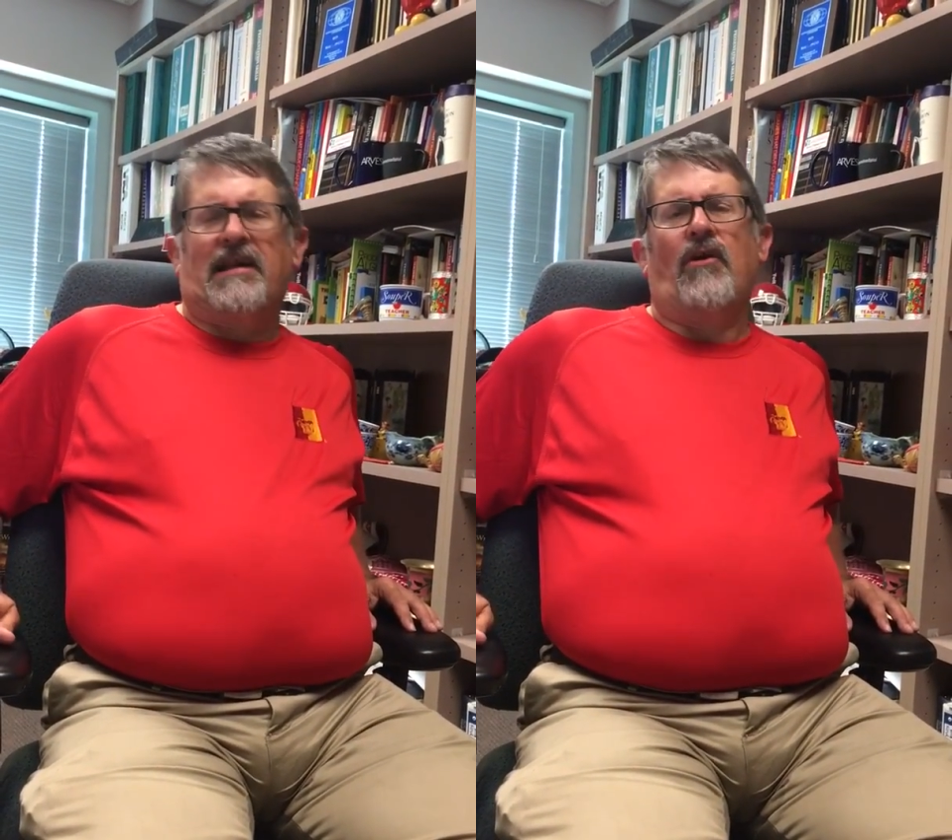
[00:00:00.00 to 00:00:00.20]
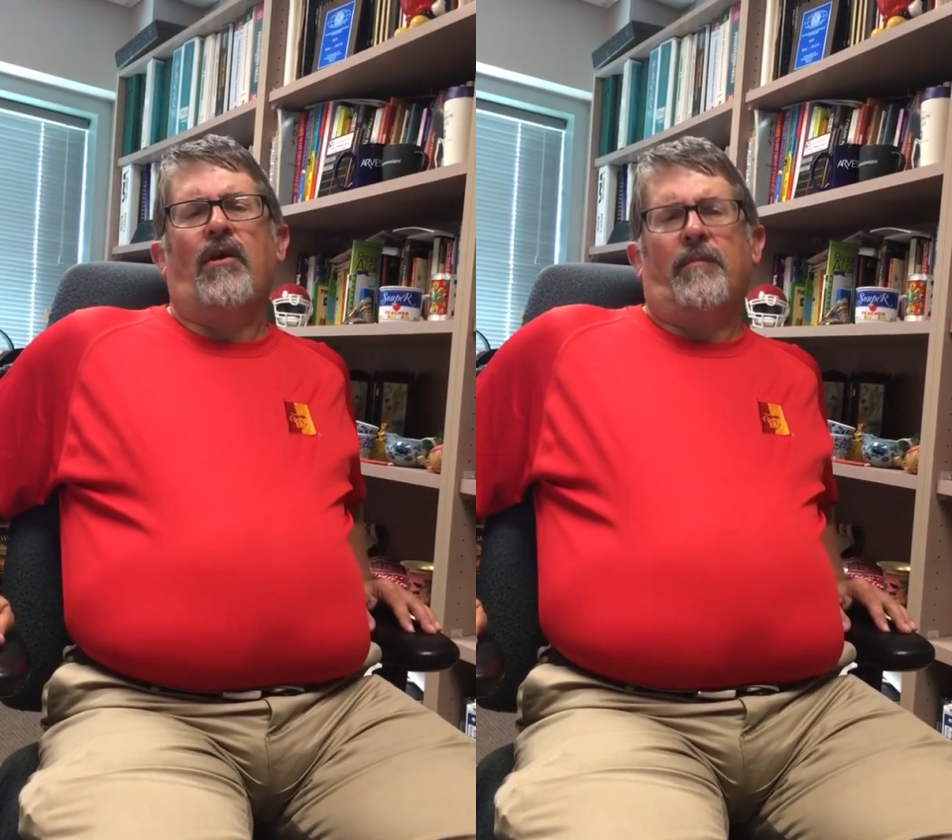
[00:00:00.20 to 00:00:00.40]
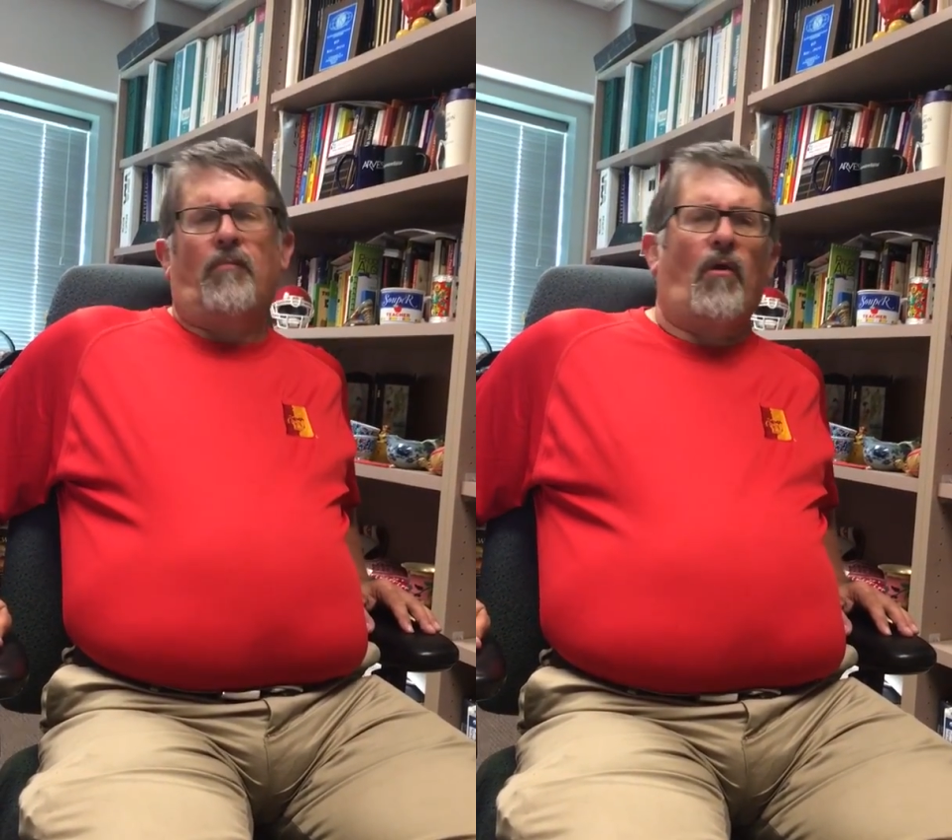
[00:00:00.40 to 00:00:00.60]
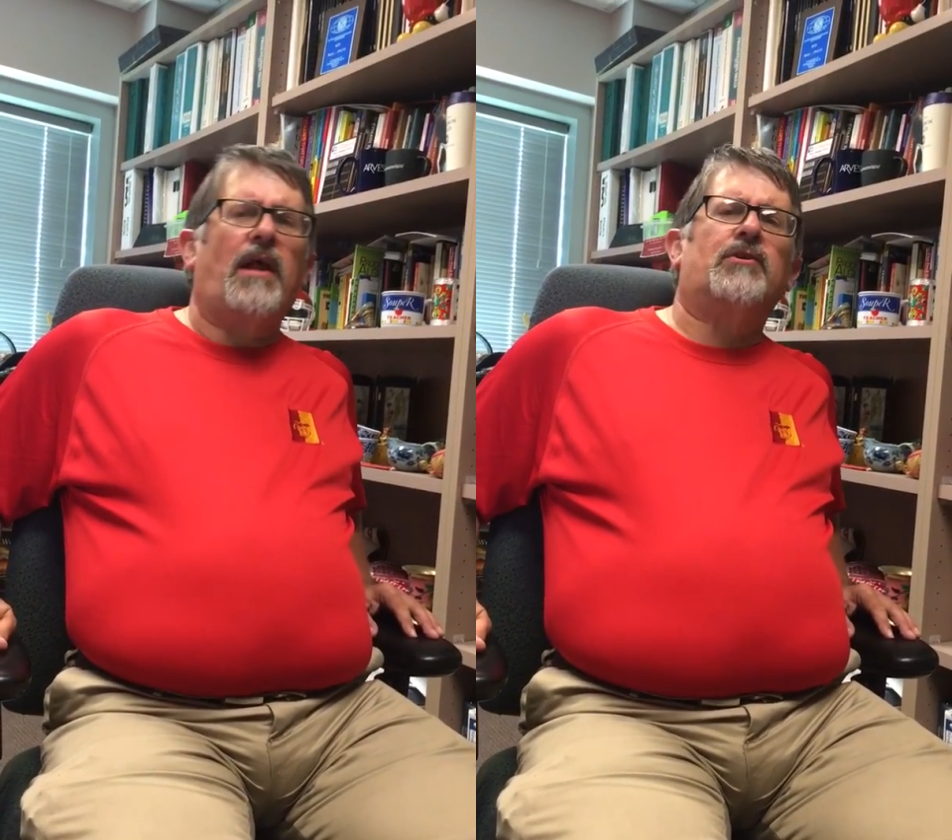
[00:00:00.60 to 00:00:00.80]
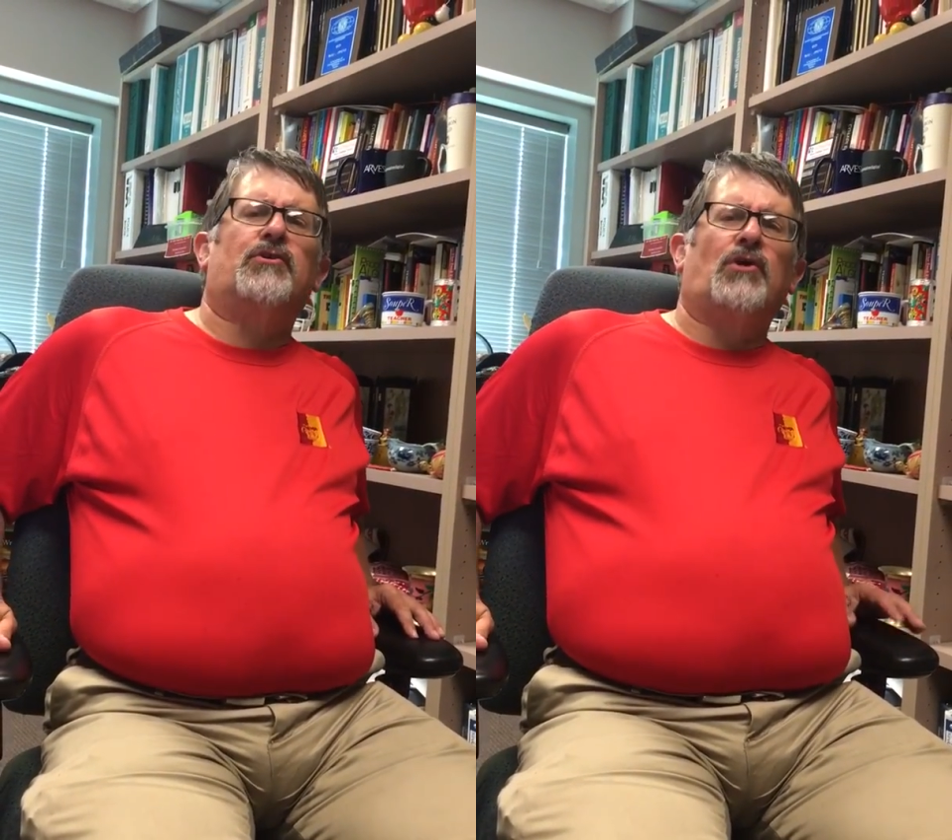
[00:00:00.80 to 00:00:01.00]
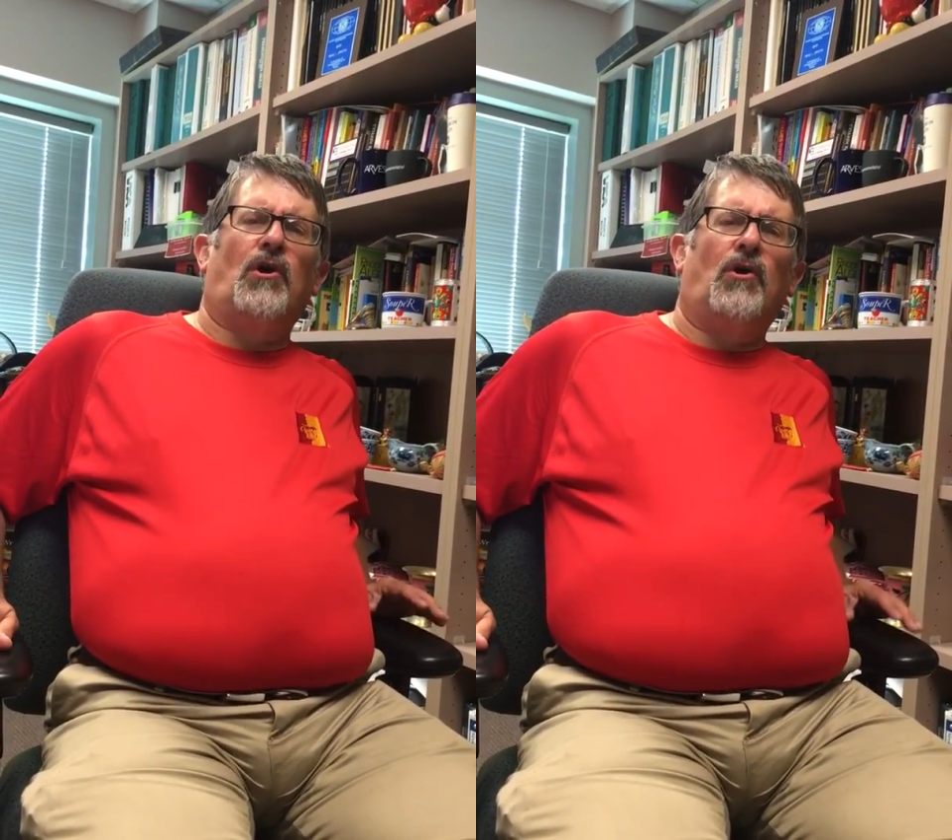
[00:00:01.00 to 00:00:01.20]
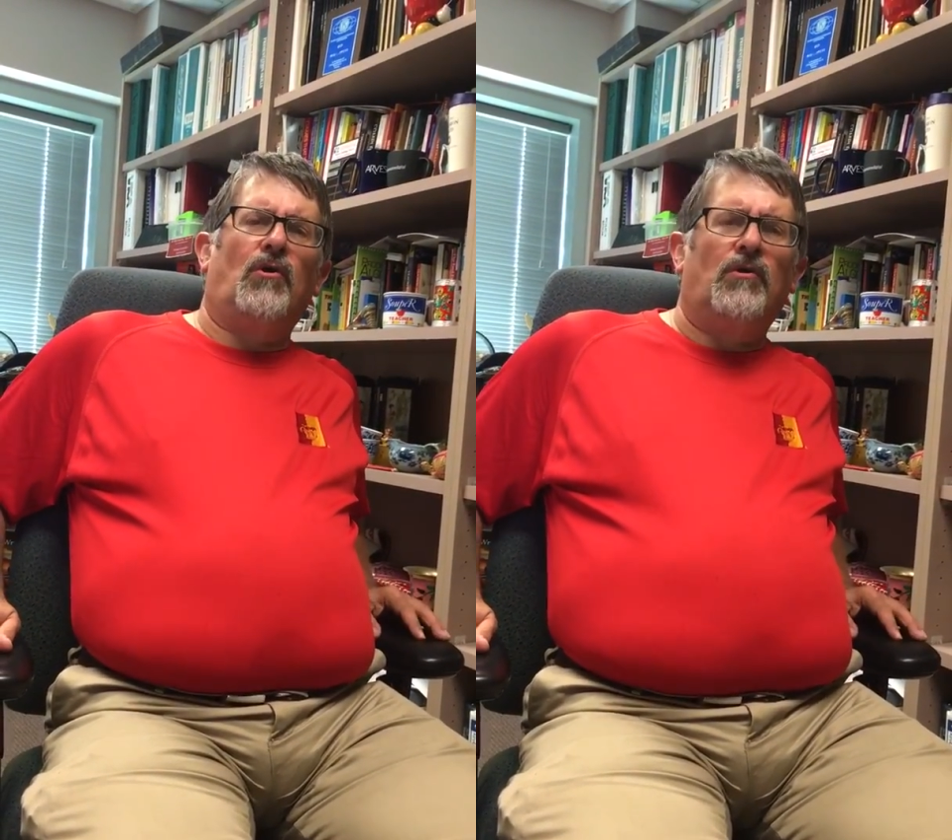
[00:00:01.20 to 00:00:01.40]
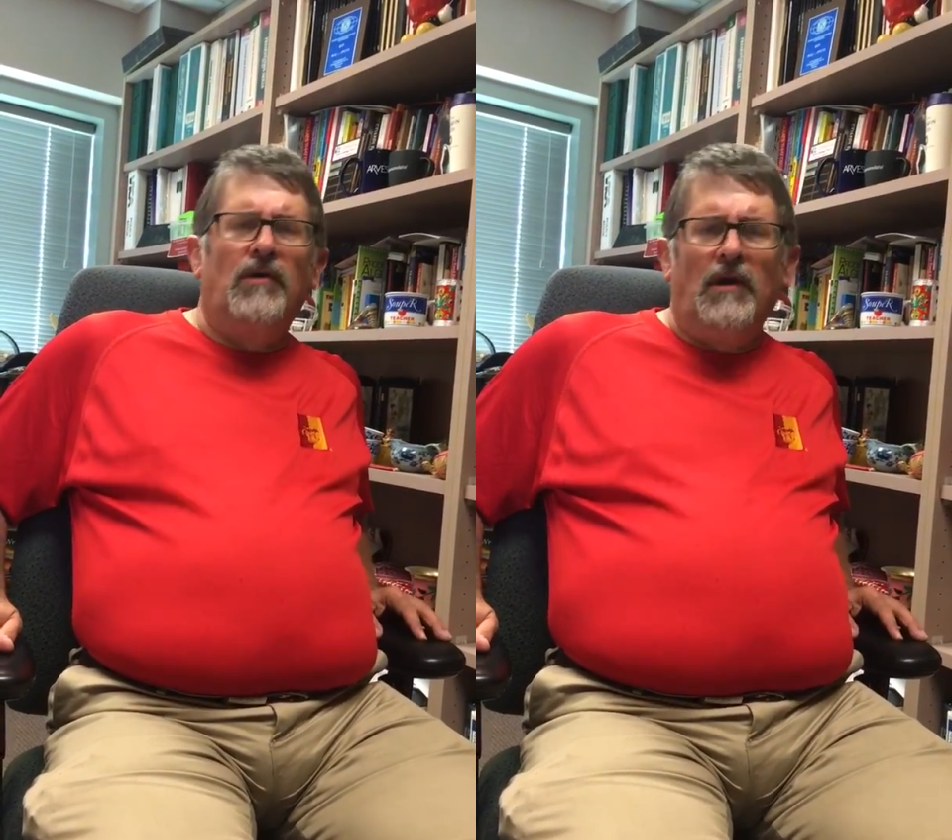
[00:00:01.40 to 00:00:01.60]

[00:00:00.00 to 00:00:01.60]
Terry Bradshaw